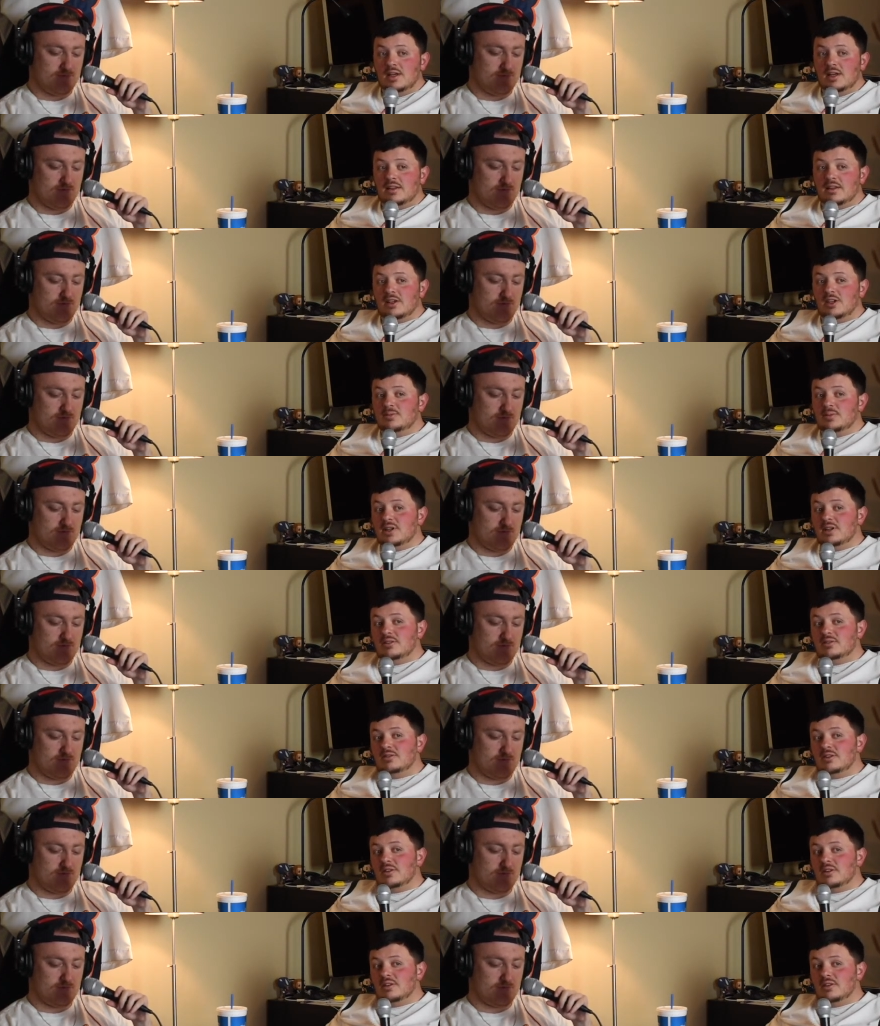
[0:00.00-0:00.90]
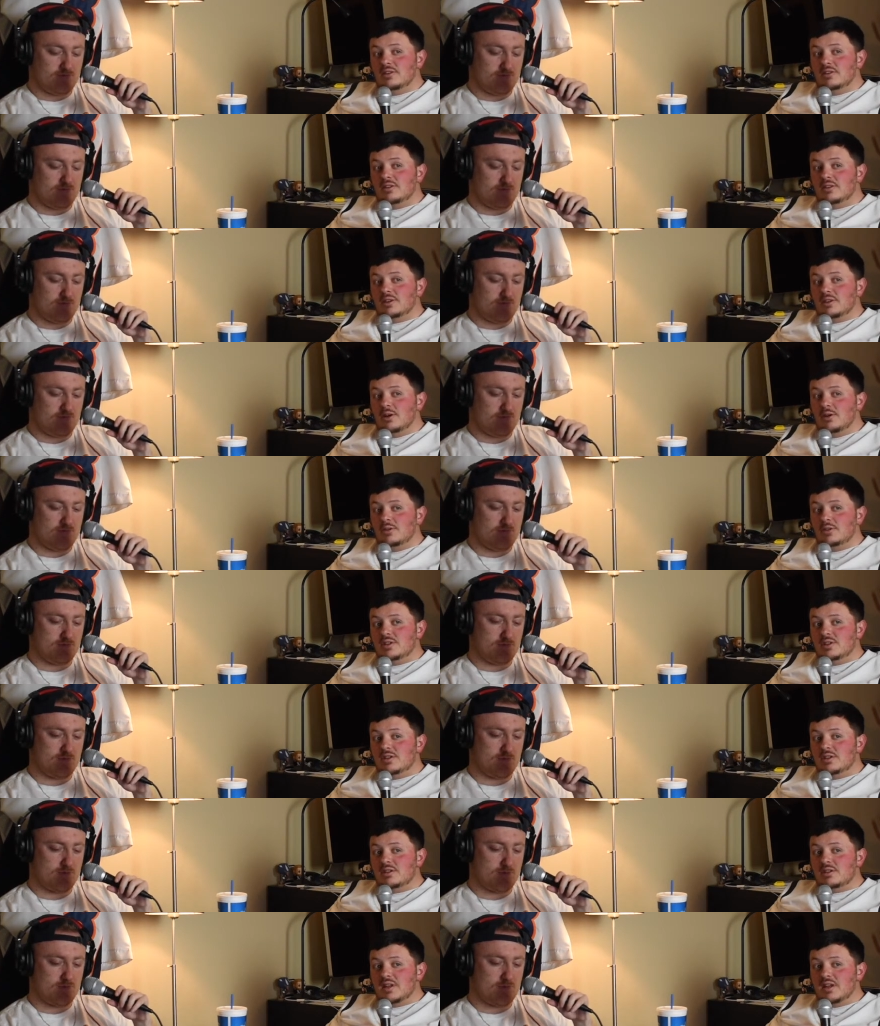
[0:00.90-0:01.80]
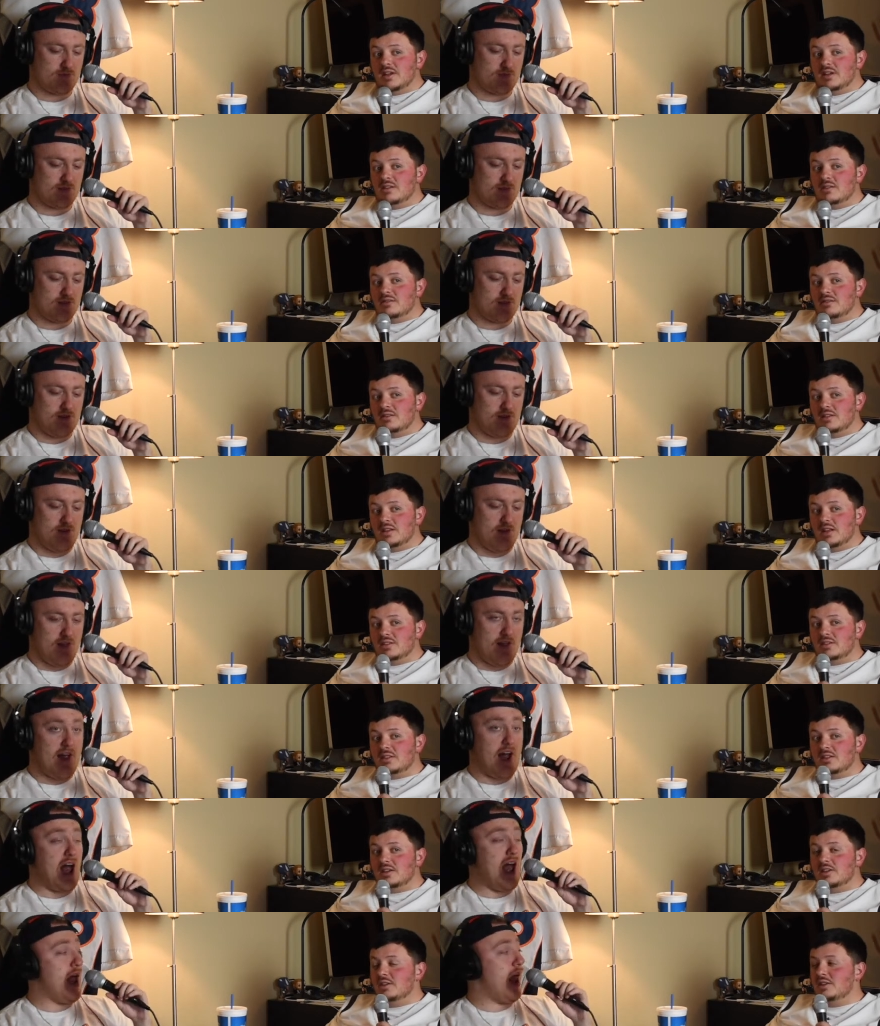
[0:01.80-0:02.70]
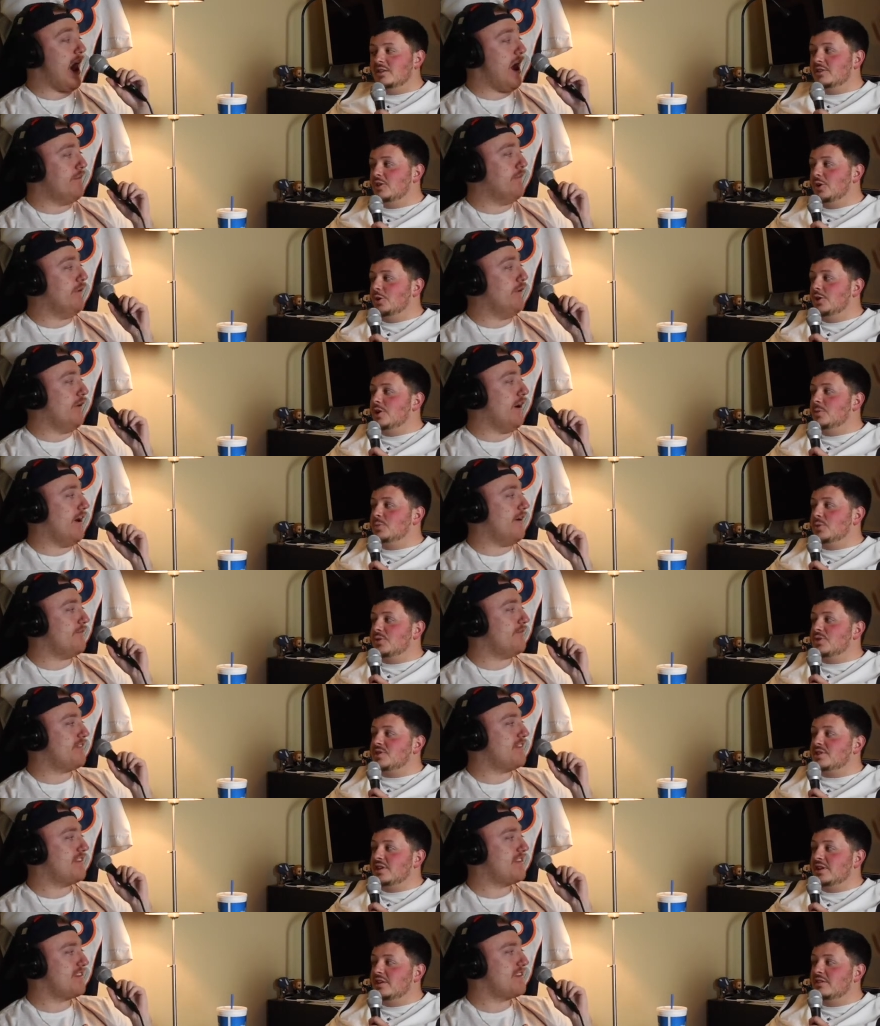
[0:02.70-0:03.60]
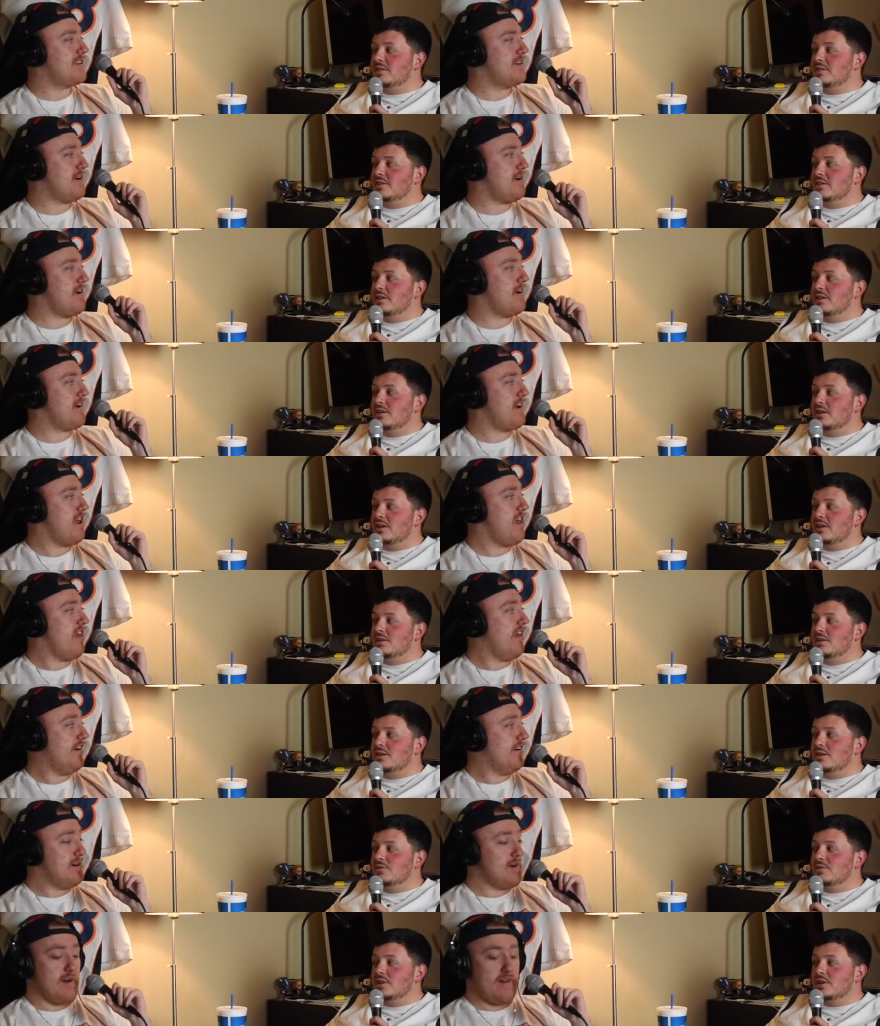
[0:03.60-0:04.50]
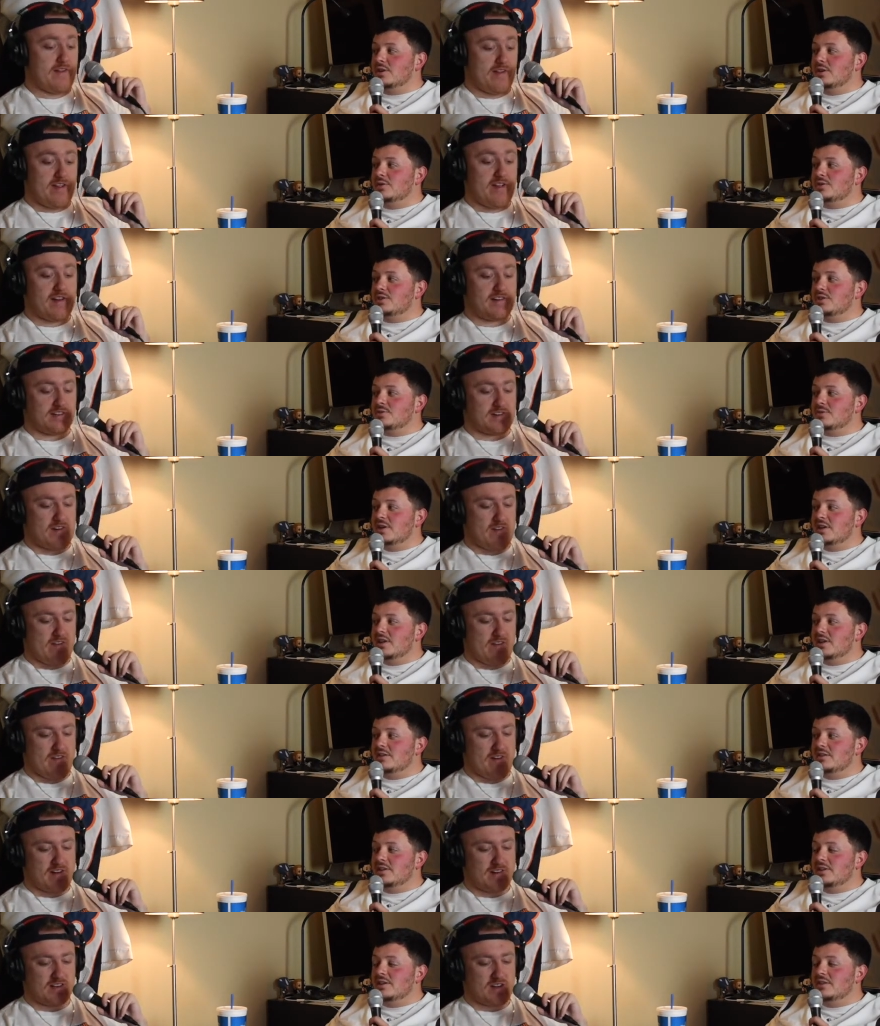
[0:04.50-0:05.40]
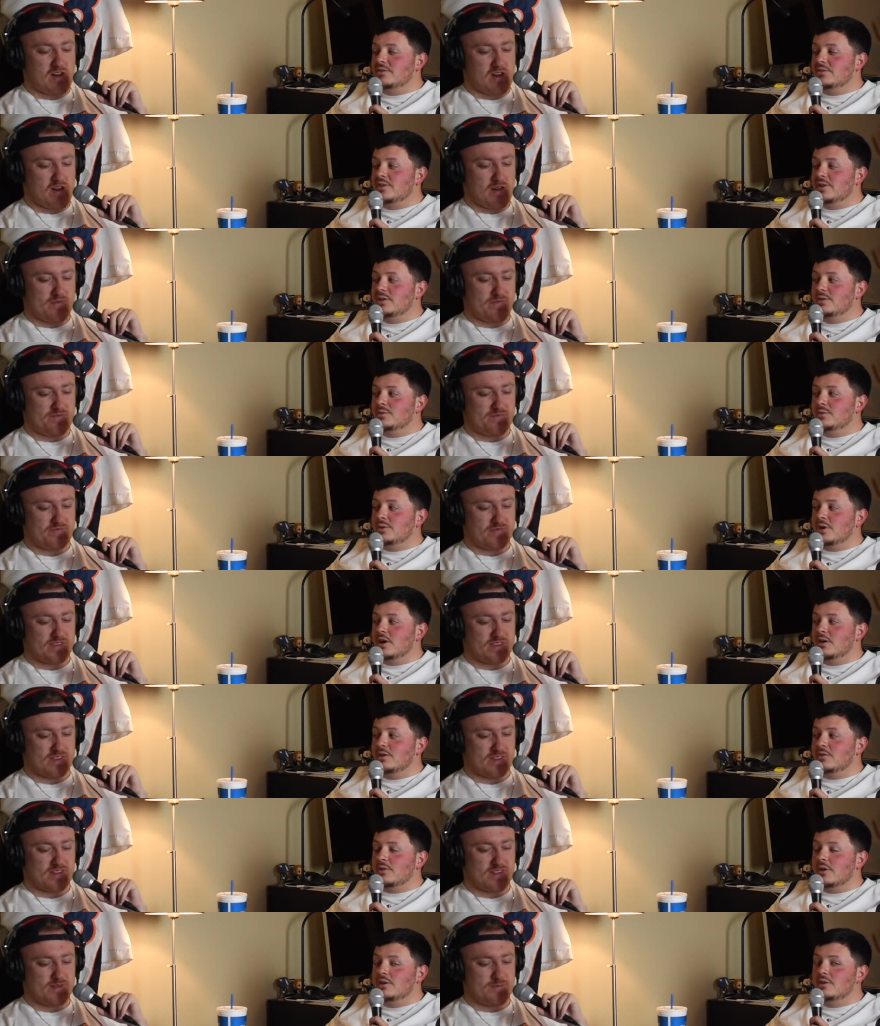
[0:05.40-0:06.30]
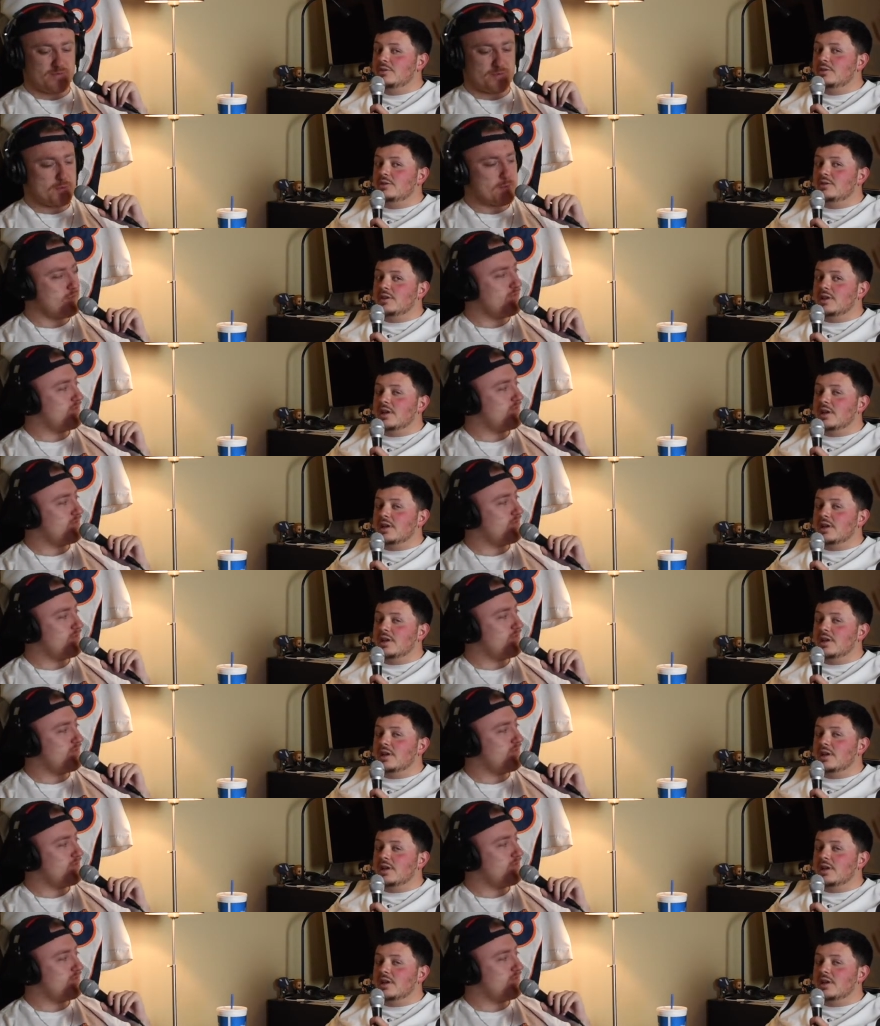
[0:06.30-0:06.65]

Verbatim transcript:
Speaker 1: Think about the coaches like it's a thirty percent of the coaches right now in the NFL are under